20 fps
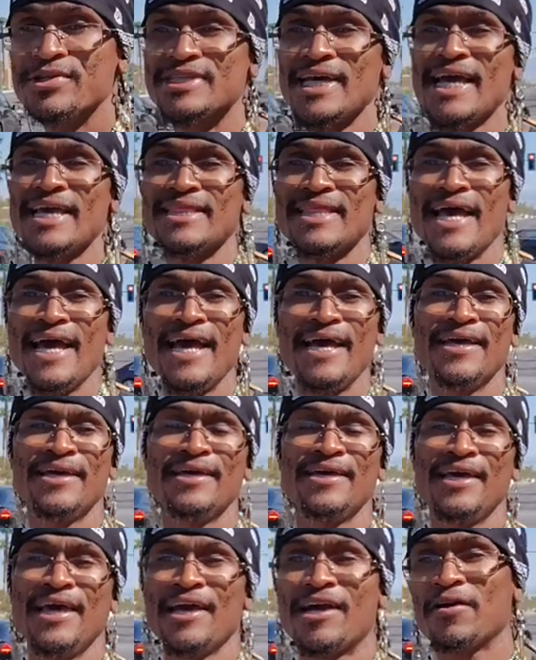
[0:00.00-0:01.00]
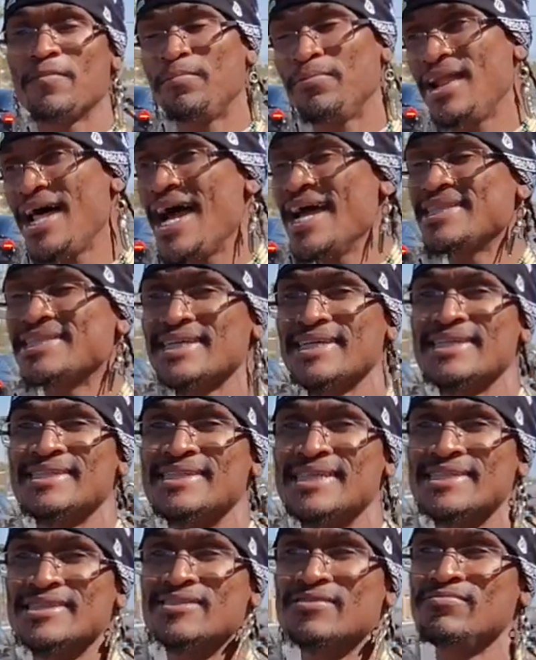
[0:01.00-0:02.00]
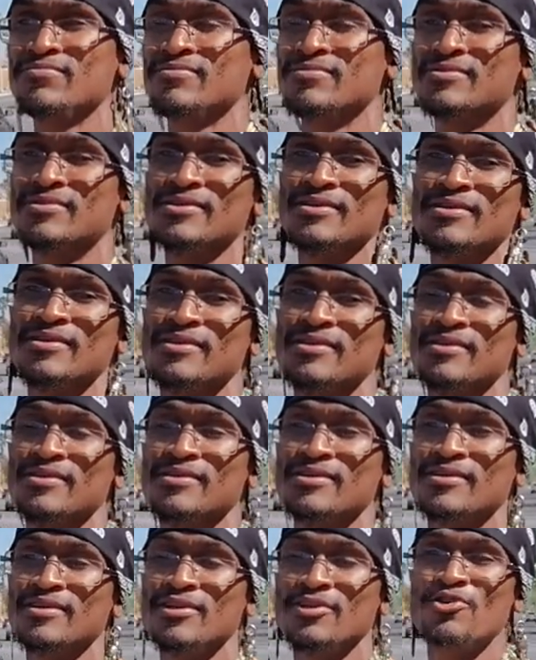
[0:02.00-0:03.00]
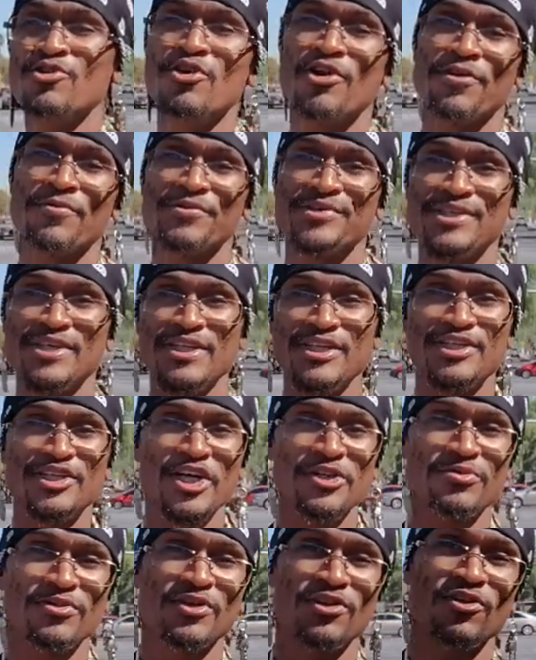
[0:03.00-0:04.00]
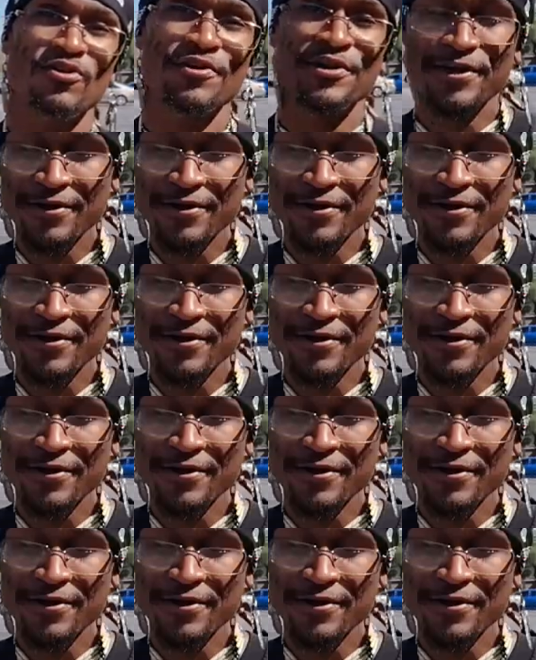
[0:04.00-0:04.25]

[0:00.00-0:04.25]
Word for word: if you take that and comply to this system, you're going to receive the judgment of the